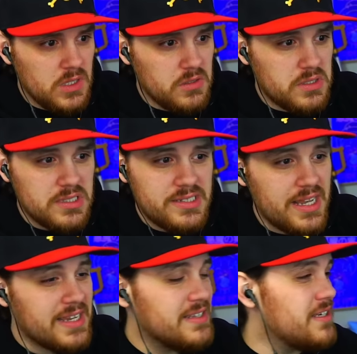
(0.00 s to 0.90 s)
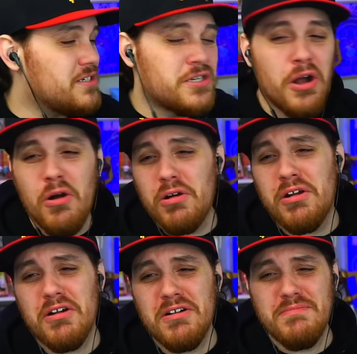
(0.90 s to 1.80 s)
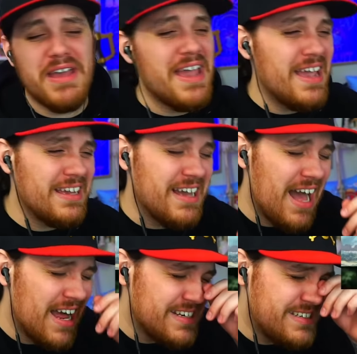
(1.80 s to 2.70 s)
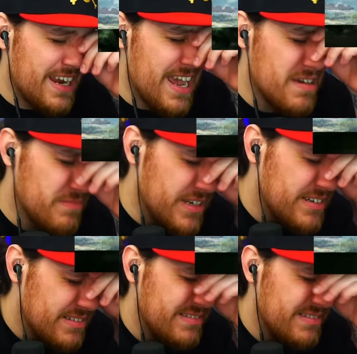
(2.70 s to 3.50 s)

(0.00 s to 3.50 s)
Dude, the second they show her, man, god damn it.